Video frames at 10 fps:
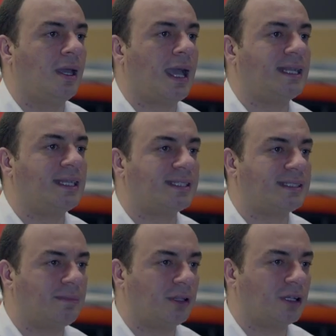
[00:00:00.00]
And in a
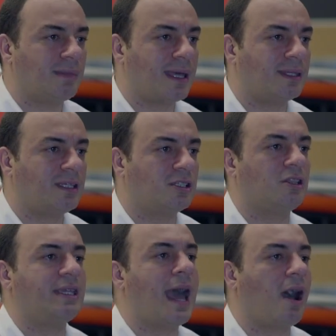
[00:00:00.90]
similar method to
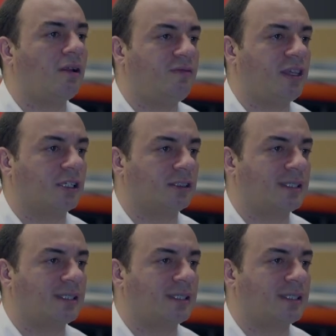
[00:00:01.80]
the out-of-vehicle